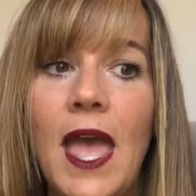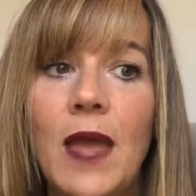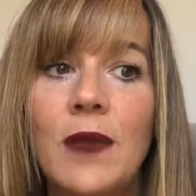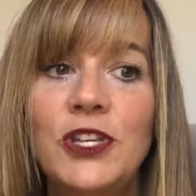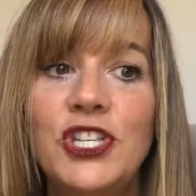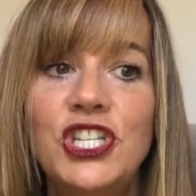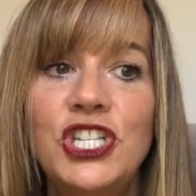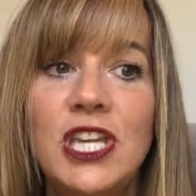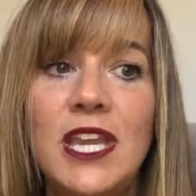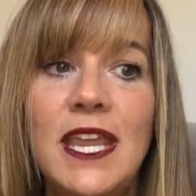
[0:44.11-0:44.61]

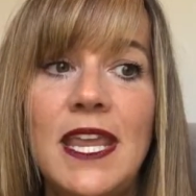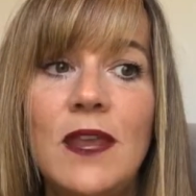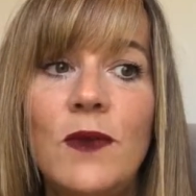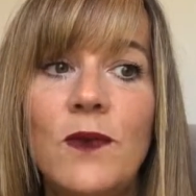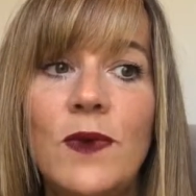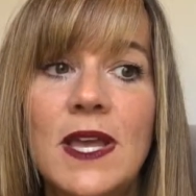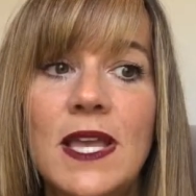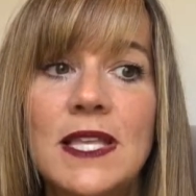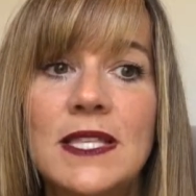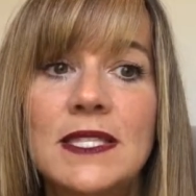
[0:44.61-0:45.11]
She
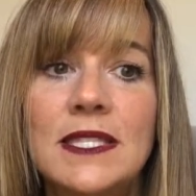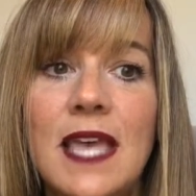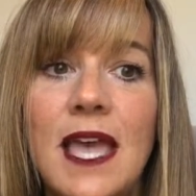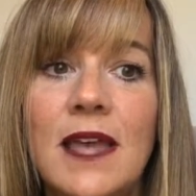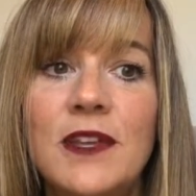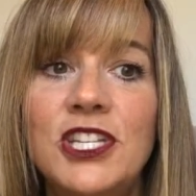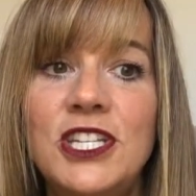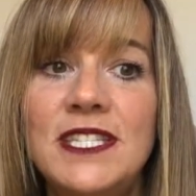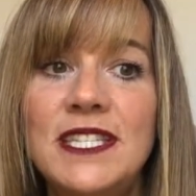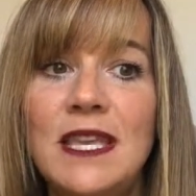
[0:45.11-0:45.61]

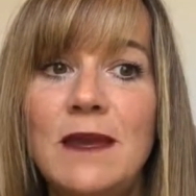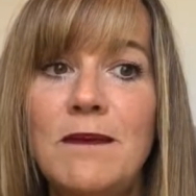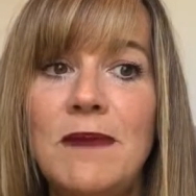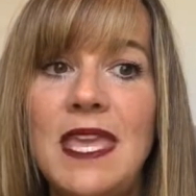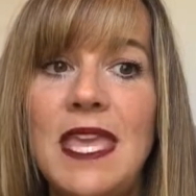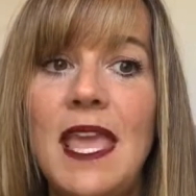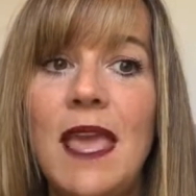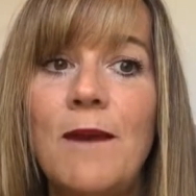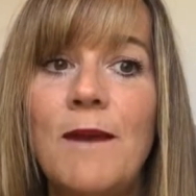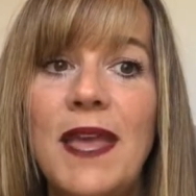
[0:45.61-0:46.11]
sent
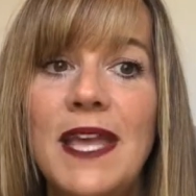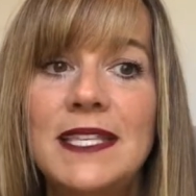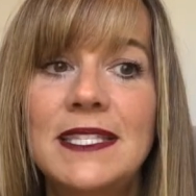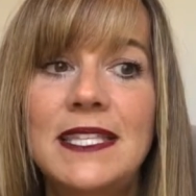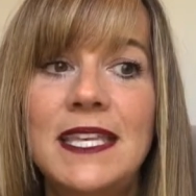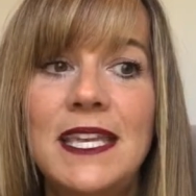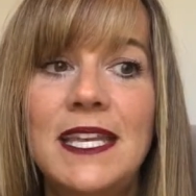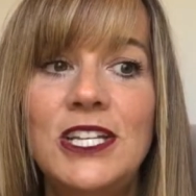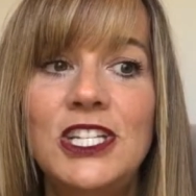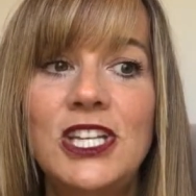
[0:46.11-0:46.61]
me a
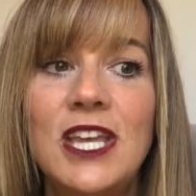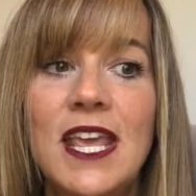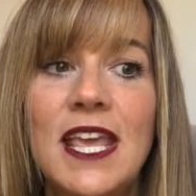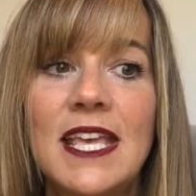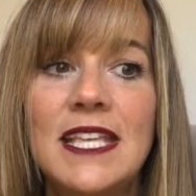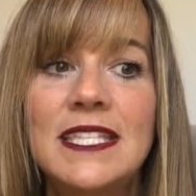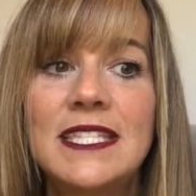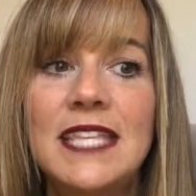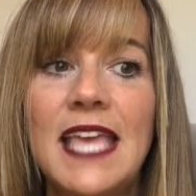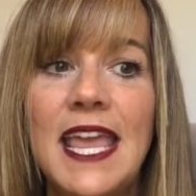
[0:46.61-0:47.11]
message
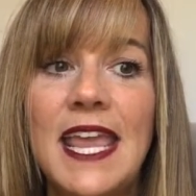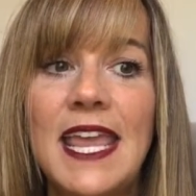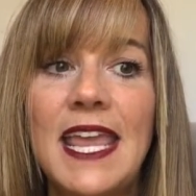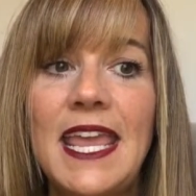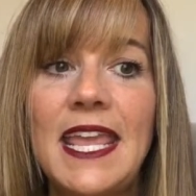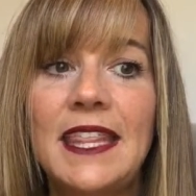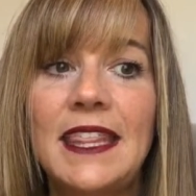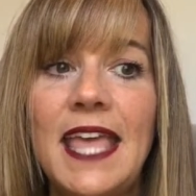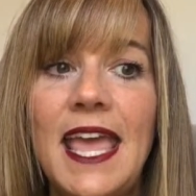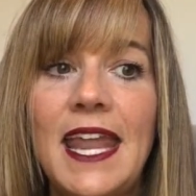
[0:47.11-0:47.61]

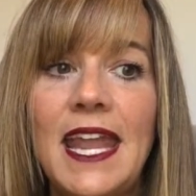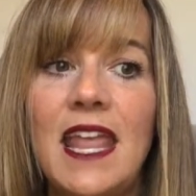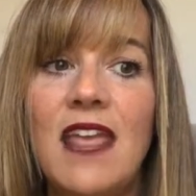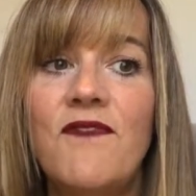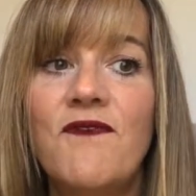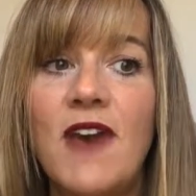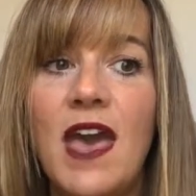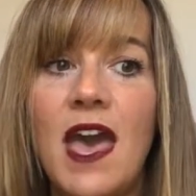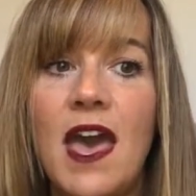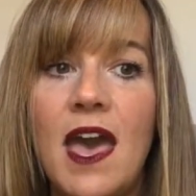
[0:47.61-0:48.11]
saying that
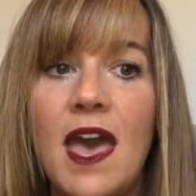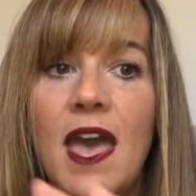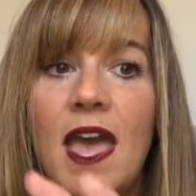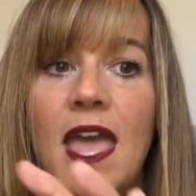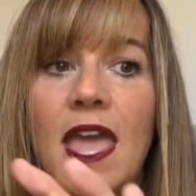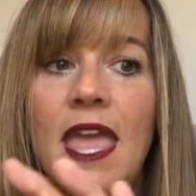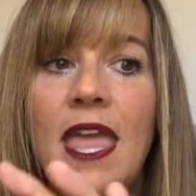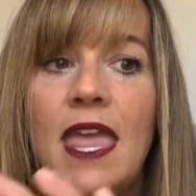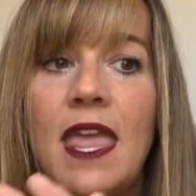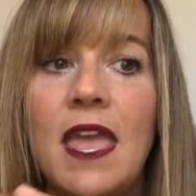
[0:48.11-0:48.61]
if
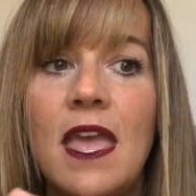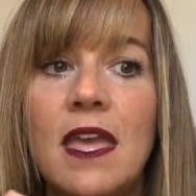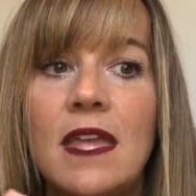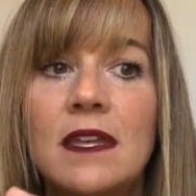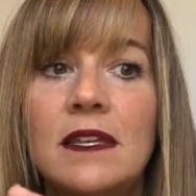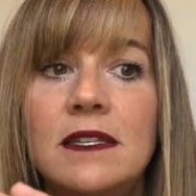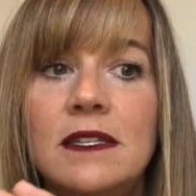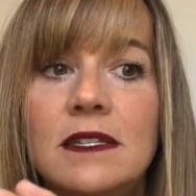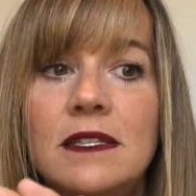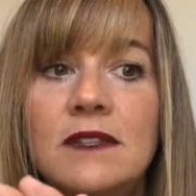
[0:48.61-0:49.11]
I
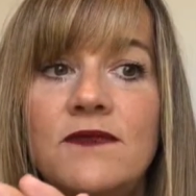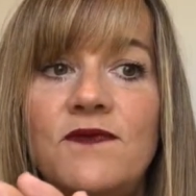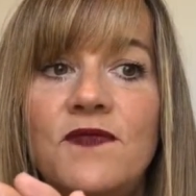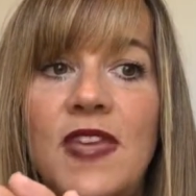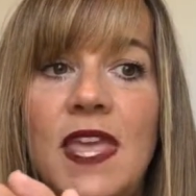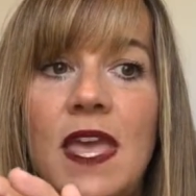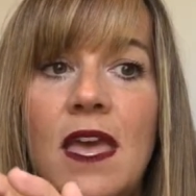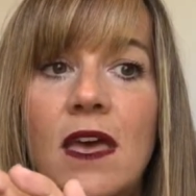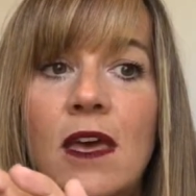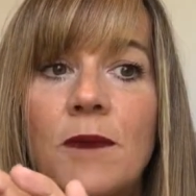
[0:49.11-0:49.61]

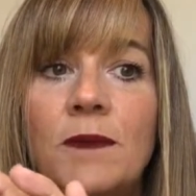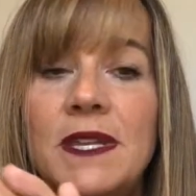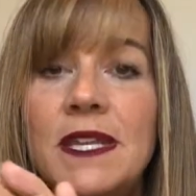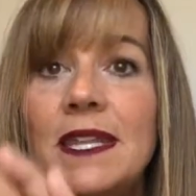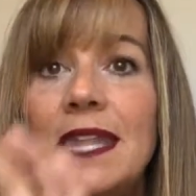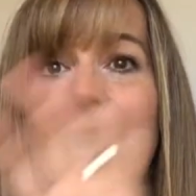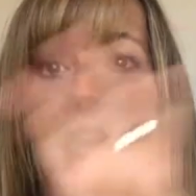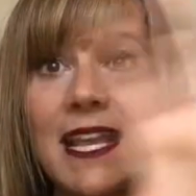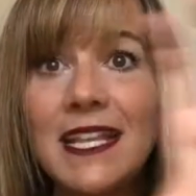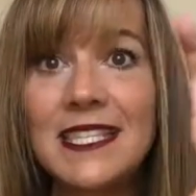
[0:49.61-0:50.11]
filmed
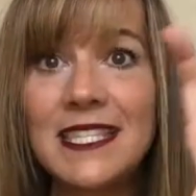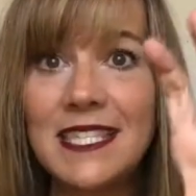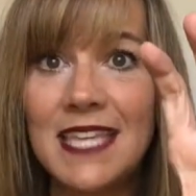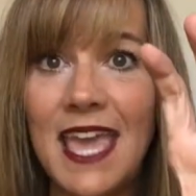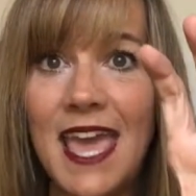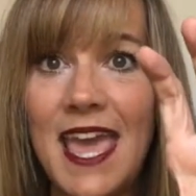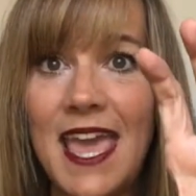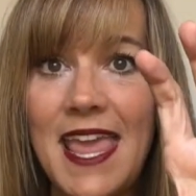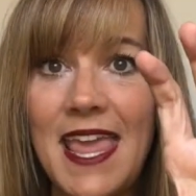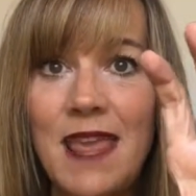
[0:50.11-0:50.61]

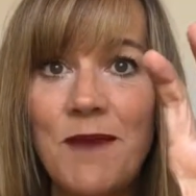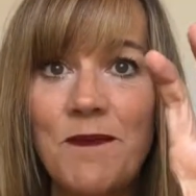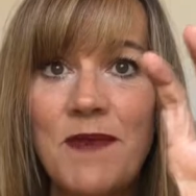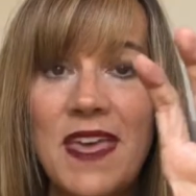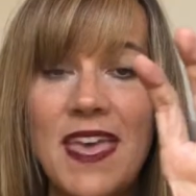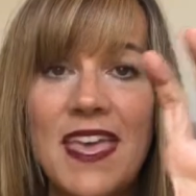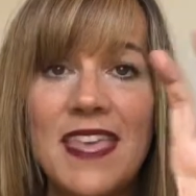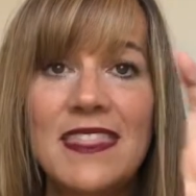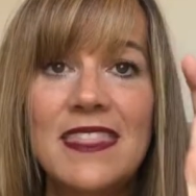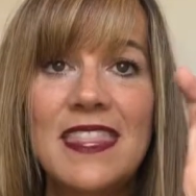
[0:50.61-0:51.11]
landscape,
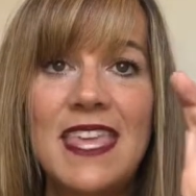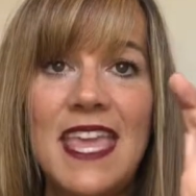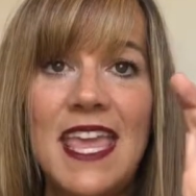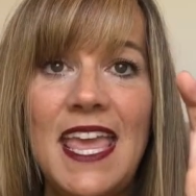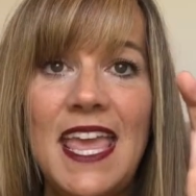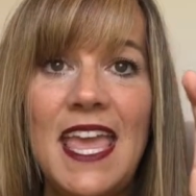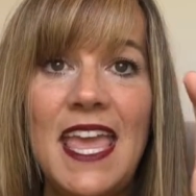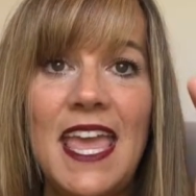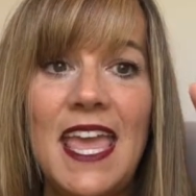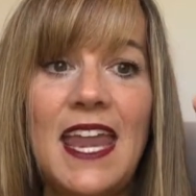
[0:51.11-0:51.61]

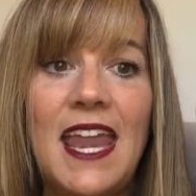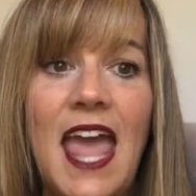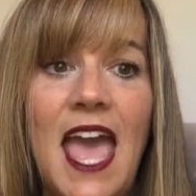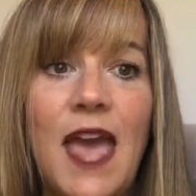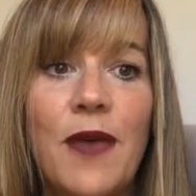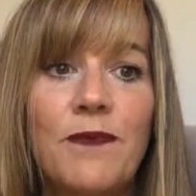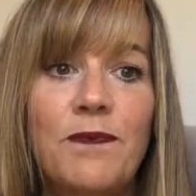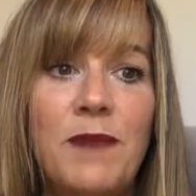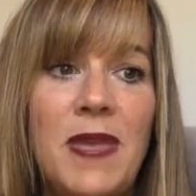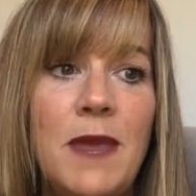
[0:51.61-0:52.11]
then
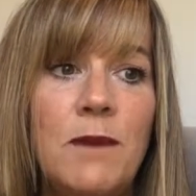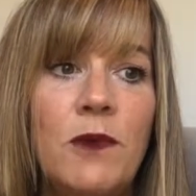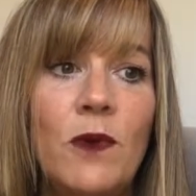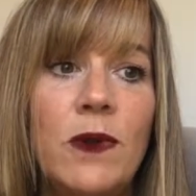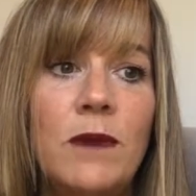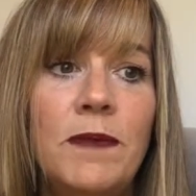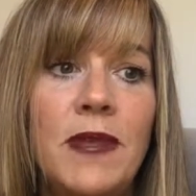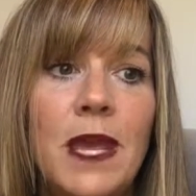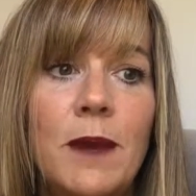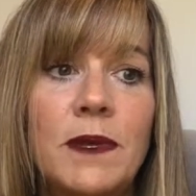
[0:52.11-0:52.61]
people
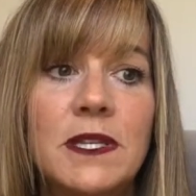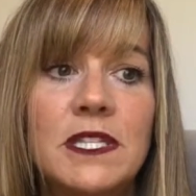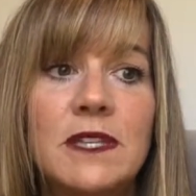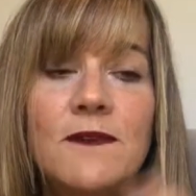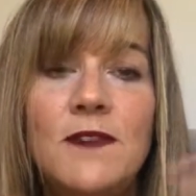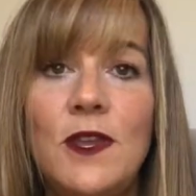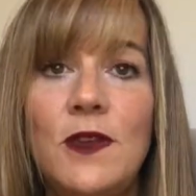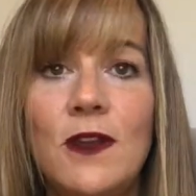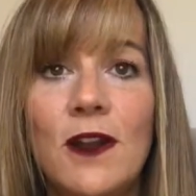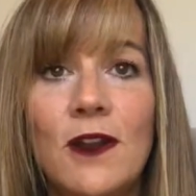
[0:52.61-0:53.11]
would be able to
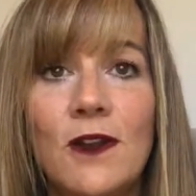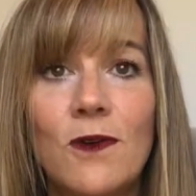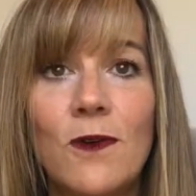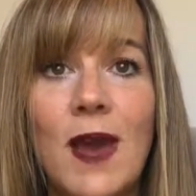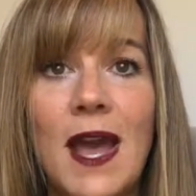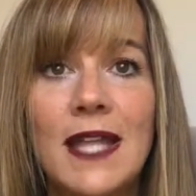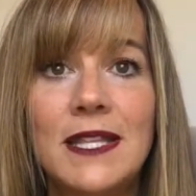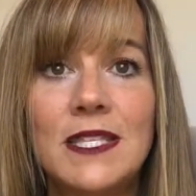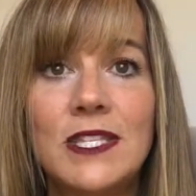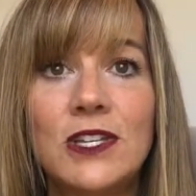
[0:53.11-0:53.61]
view it on a
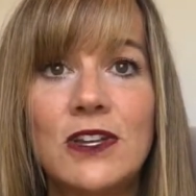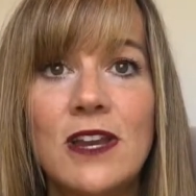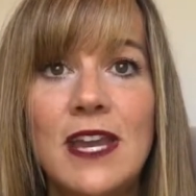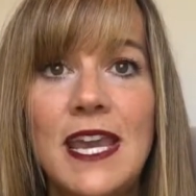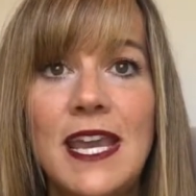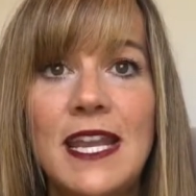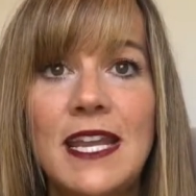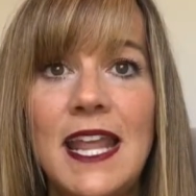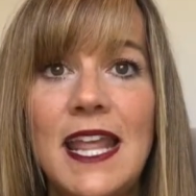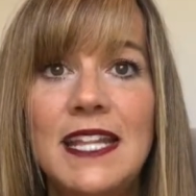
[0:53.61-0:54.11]

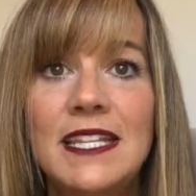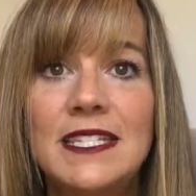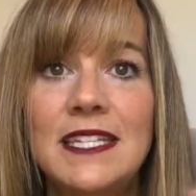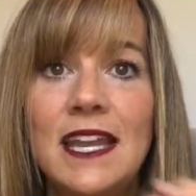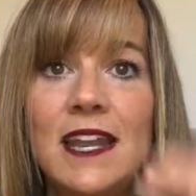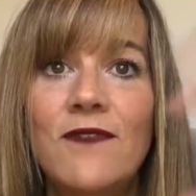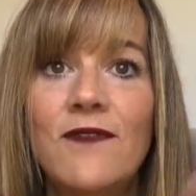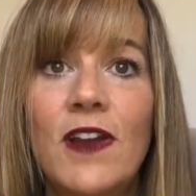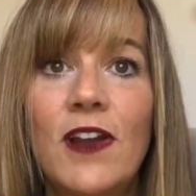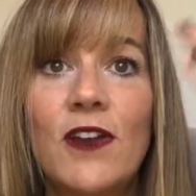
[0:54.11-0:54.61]
widescreen
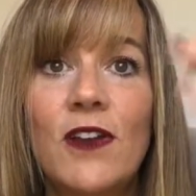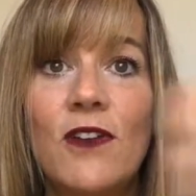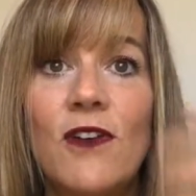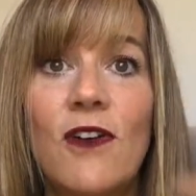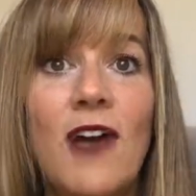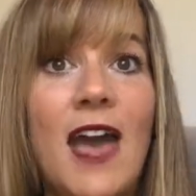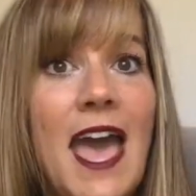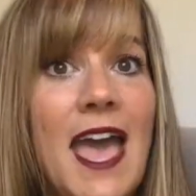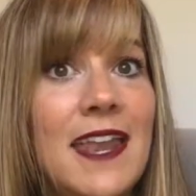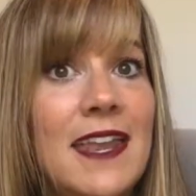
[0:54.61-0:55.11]
instead of
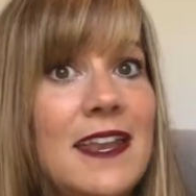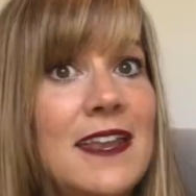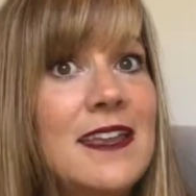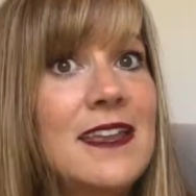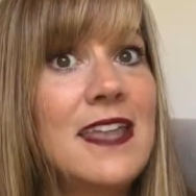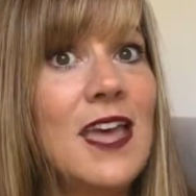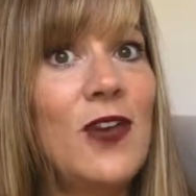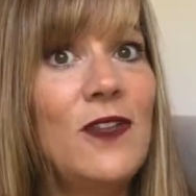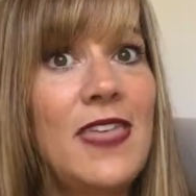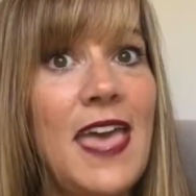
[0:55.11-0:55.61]
vertical. I didn't
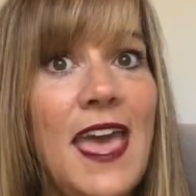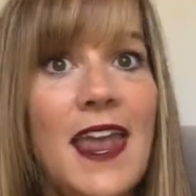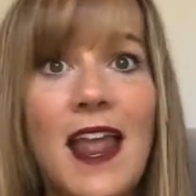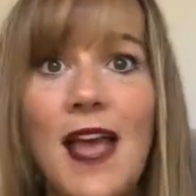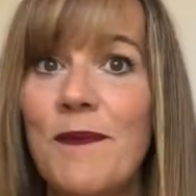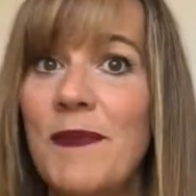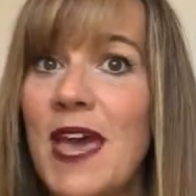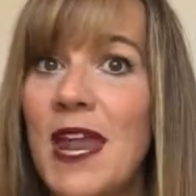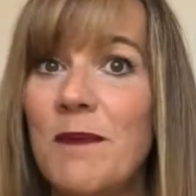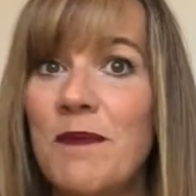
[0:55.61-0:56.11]
know that.
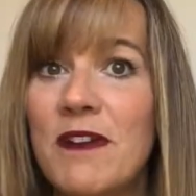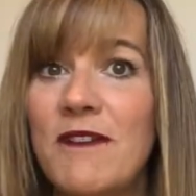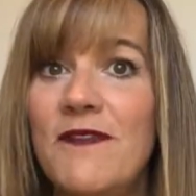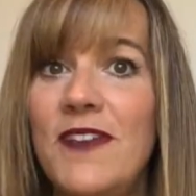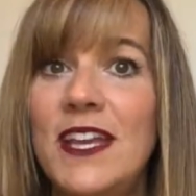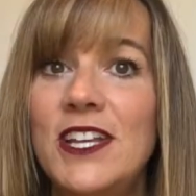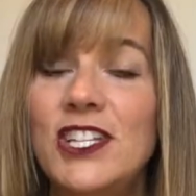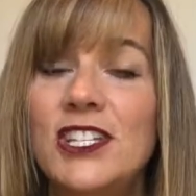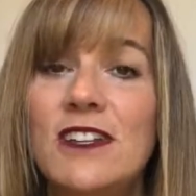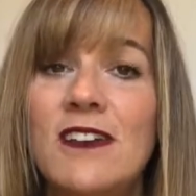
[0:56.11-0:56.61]
I'm not a
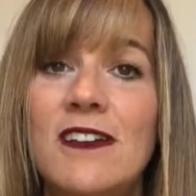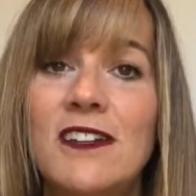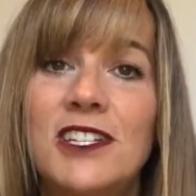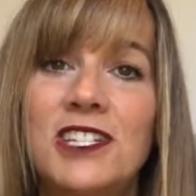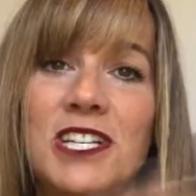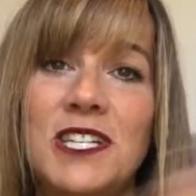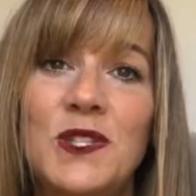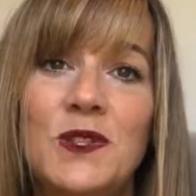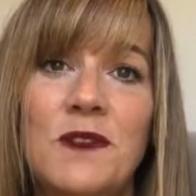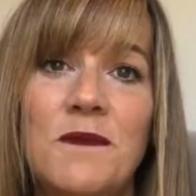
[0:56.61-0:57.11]
professional. It's
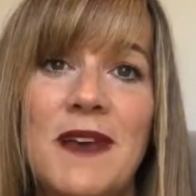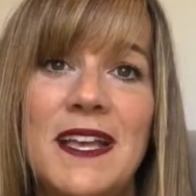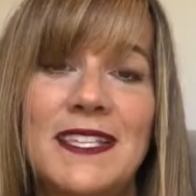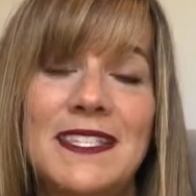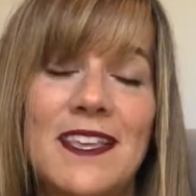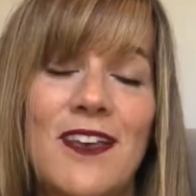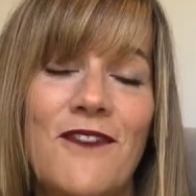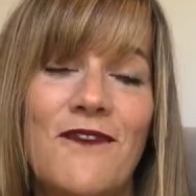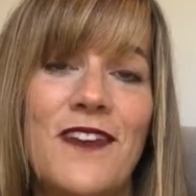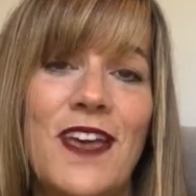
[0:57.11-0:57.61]
just through my
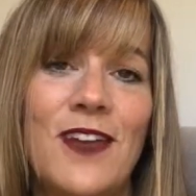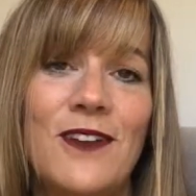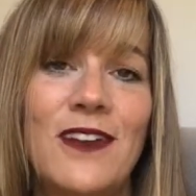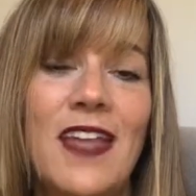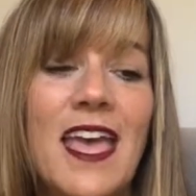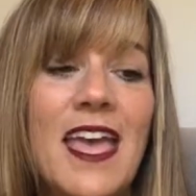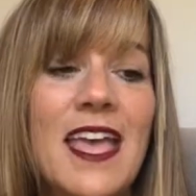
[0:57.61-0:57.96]
cell phone.